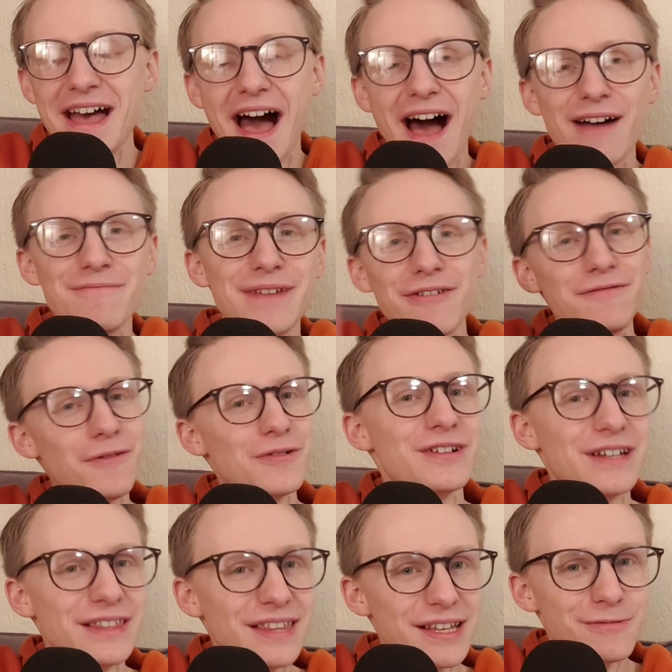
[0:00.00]
Now,
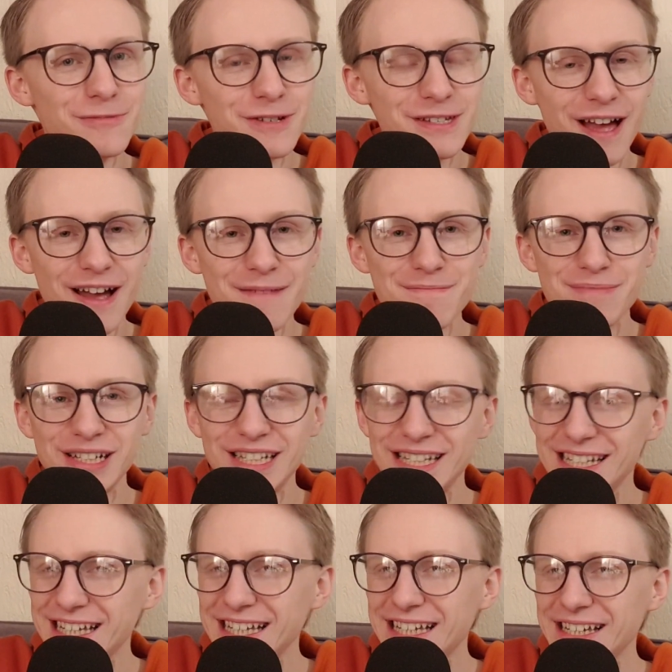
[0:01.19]
unfortunately, this was, I
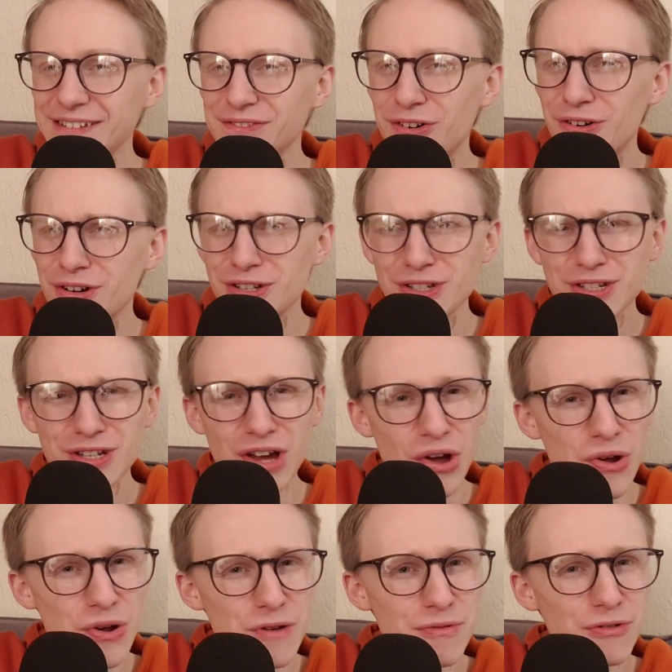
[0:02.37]
believe,
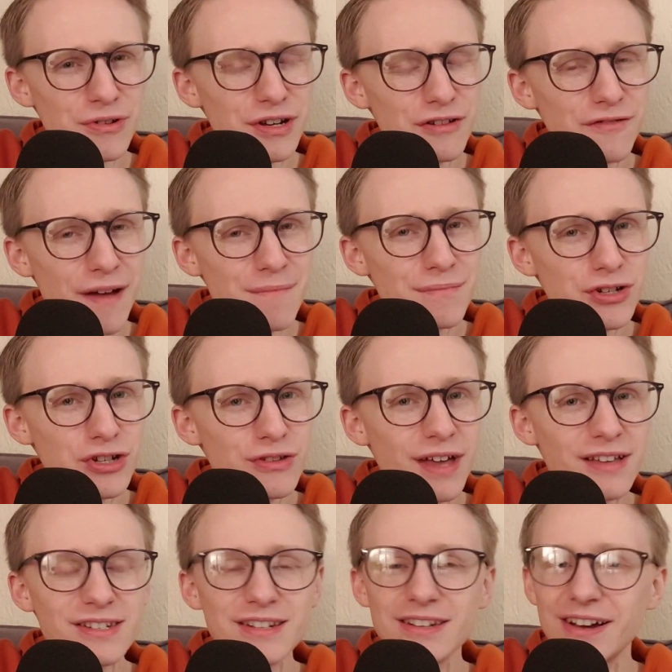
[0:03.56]
October or November
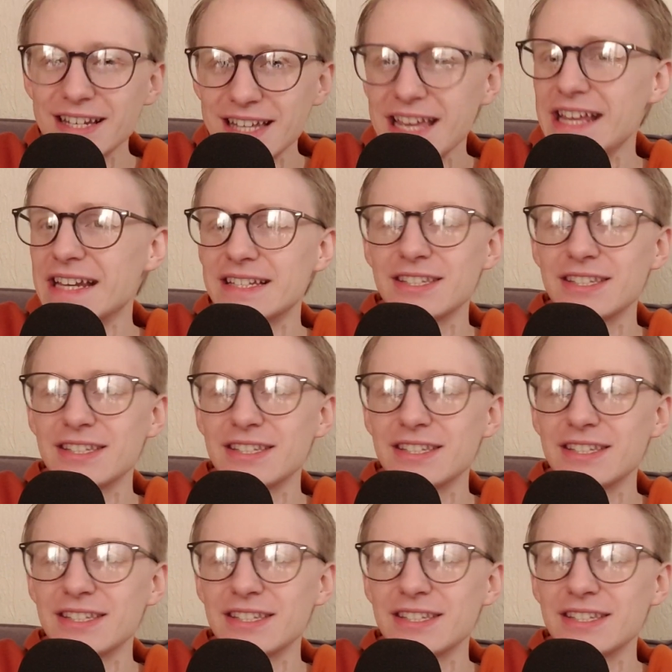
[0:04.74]
2019.